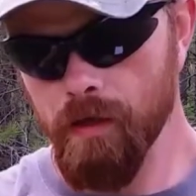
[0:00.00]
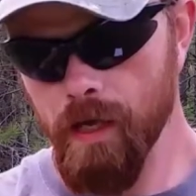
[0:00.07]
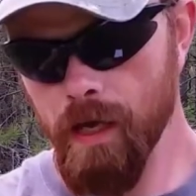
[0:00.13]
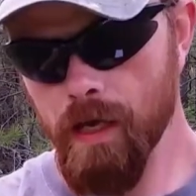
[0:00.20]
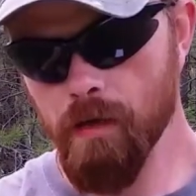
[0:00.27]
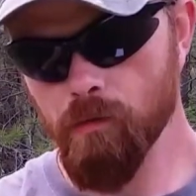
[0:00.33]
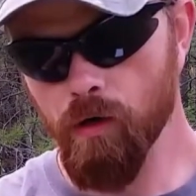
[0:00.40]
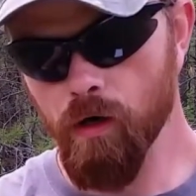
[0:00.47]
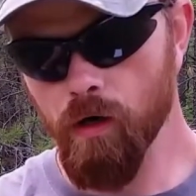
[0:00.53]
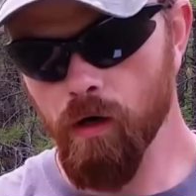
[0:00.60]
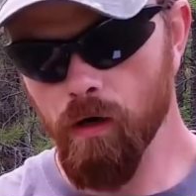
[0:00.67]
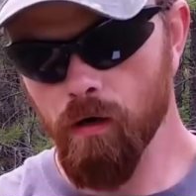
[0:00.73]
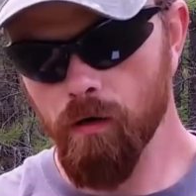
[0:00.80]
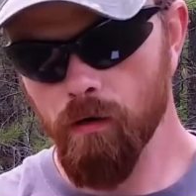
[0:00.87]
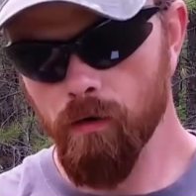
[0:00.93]

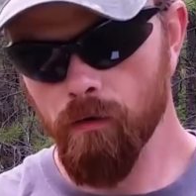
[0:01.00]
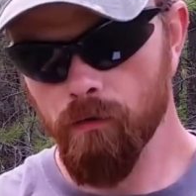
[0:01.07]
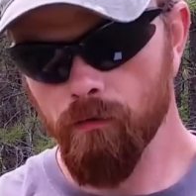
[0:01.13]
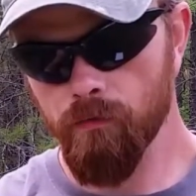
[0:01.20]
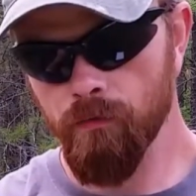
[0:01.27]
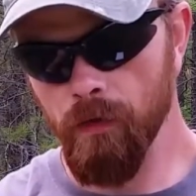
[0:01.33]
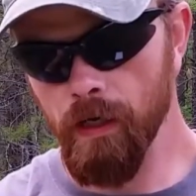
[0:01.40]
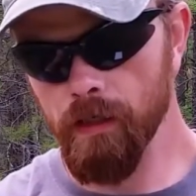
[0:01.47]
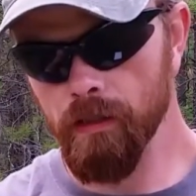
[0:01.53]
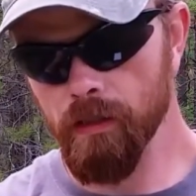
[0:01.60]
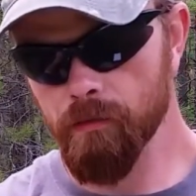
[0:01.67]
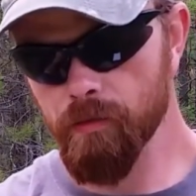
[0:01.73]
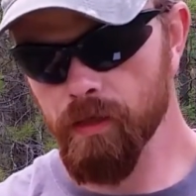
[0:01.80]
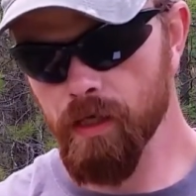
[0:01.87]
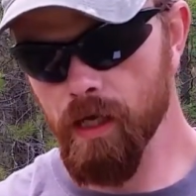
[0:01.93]
KA-BAR
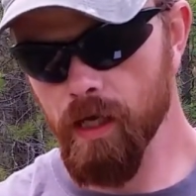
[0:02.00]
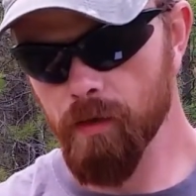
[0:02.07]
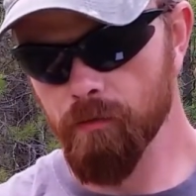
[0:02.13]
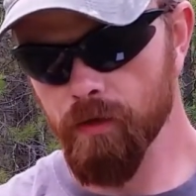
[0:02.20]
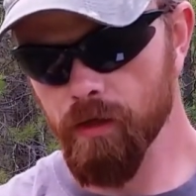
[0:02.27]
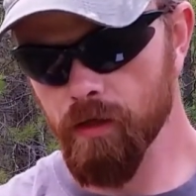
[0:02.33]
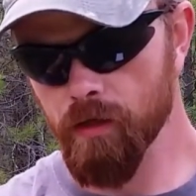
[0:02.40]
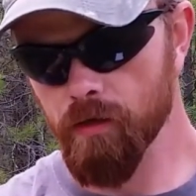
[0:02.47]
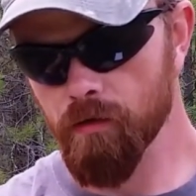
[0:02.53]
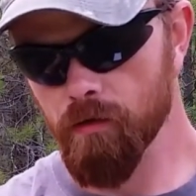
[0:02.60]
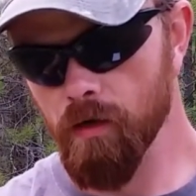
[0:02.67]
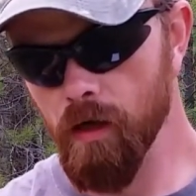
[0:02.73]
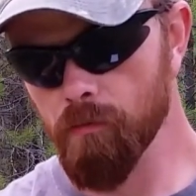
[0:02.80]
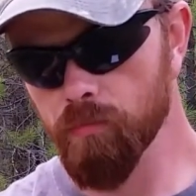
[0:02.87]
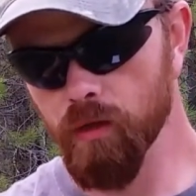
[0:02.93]
finally became the,
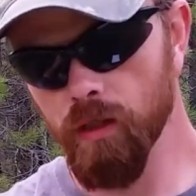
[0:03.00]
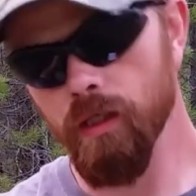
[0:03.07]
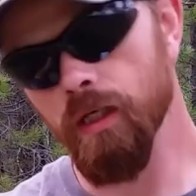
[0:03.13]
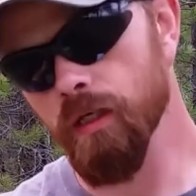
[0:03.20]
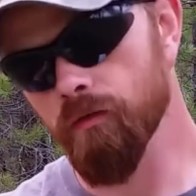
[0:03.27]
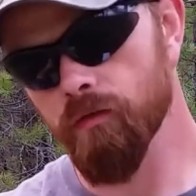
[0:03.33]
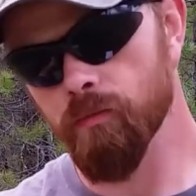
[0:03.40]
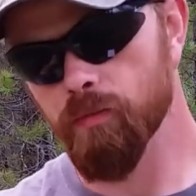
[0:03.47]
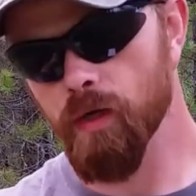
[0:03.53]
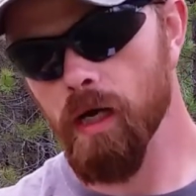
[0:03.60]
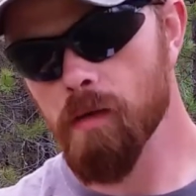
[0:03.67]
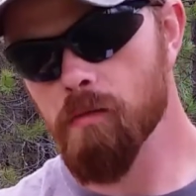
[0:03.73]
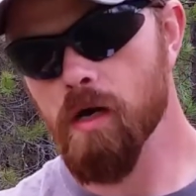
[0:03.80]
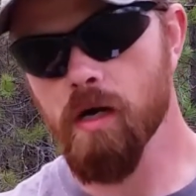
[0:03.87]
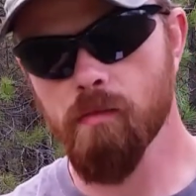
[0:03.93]
I believe, the
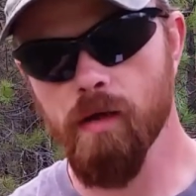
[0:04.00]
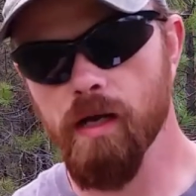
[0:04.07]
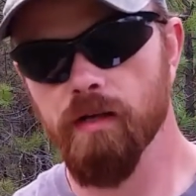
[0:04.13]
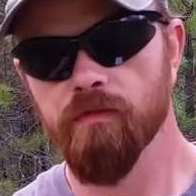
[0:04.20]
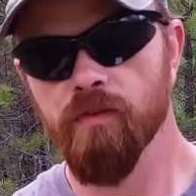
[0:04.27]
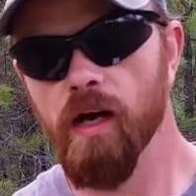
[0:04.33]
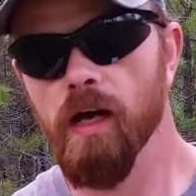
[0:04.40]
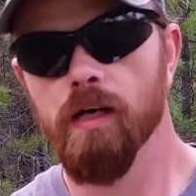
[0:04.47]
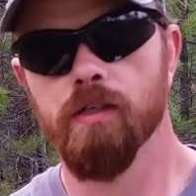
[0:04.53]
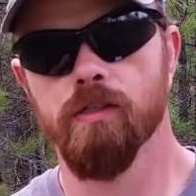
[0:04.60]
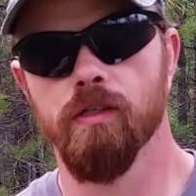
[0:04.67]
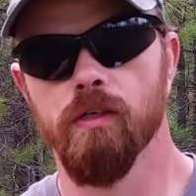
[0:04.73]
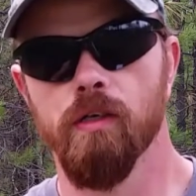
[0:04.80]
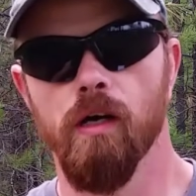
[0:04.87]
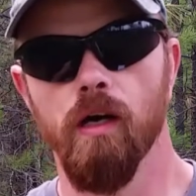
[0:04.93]
primary
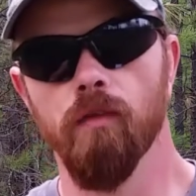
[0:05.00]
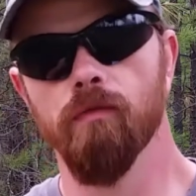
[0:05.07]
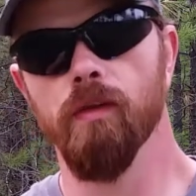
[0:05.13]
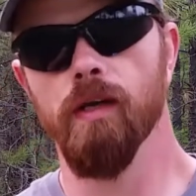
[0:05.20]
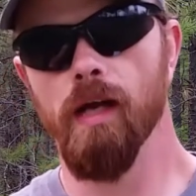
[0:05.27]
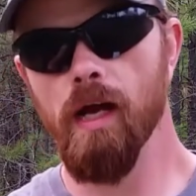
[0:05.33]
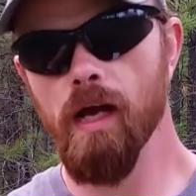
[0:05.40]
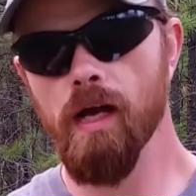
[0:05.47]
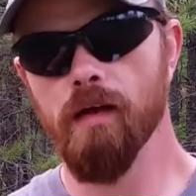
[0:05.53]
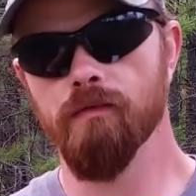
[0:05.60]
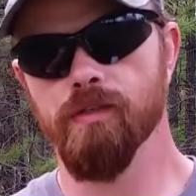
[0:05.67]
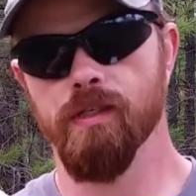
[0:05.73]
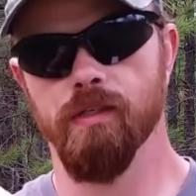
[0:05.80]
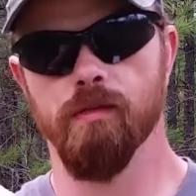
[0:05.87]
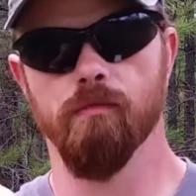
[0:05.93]
manufacturer of the
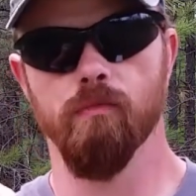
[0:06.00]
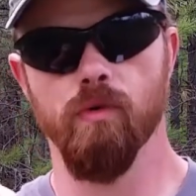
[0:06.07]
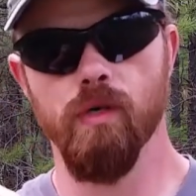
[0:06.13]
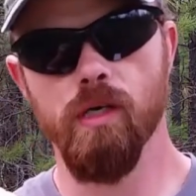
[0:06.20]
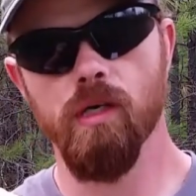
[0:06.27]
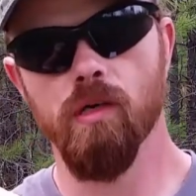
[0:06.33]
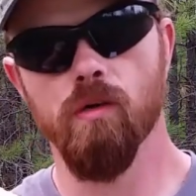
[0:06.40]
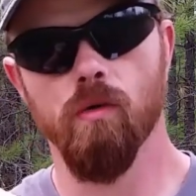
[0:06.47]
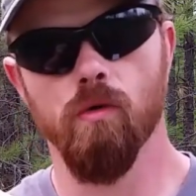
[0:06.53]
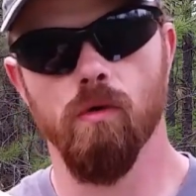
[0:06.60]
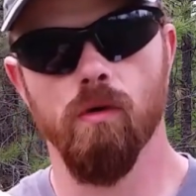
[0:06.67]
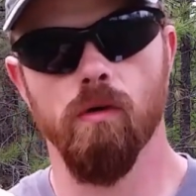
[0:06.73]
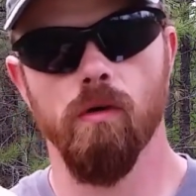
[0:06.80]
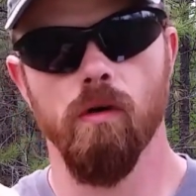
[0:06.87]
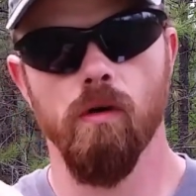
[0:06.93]
knives that the Marine
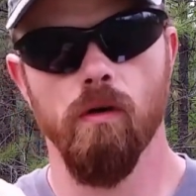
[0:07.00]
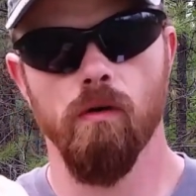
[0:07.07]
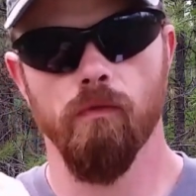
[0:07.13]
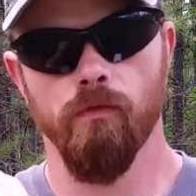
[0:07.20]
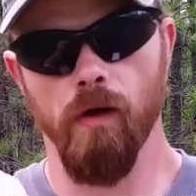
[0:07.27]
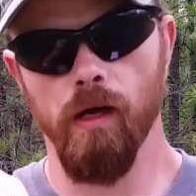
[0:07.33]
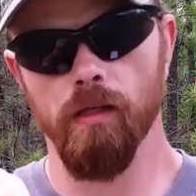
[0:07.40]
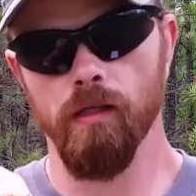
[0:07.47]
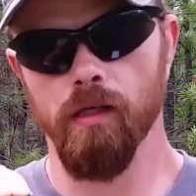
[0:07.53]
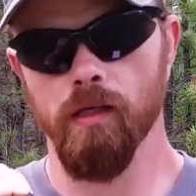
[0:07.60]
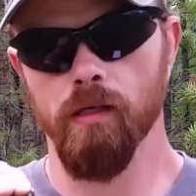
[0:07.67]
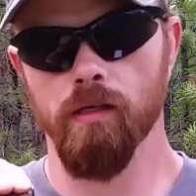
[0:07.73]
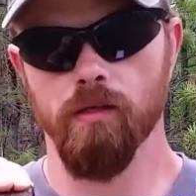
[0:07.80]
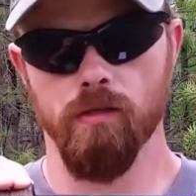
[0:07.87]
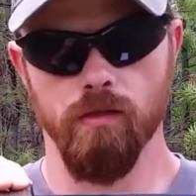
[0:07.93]
Corps
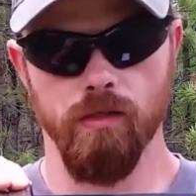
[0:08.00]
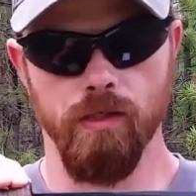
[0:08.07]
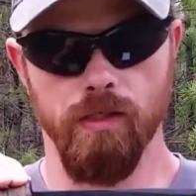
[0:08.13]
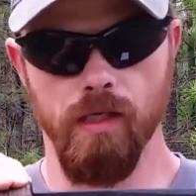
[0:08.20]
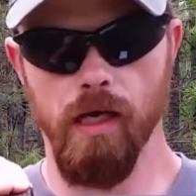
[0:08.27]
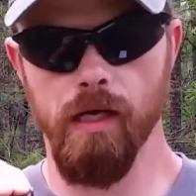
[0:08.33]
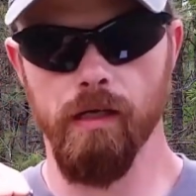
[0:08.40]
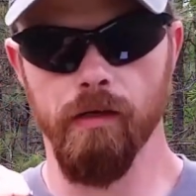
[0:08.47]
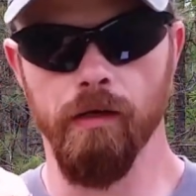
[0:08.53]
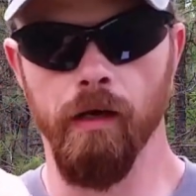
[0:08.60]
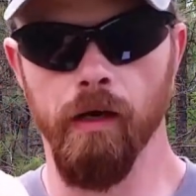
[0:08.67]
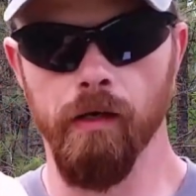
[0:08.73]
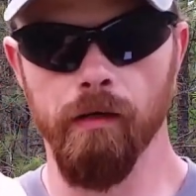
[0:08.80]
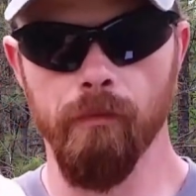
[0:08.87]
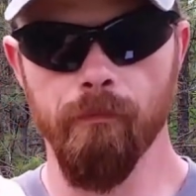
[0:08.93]
finally decided
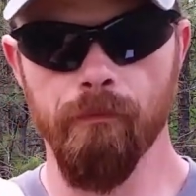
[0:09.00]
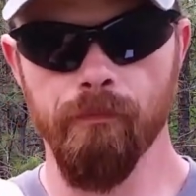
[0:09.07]
on.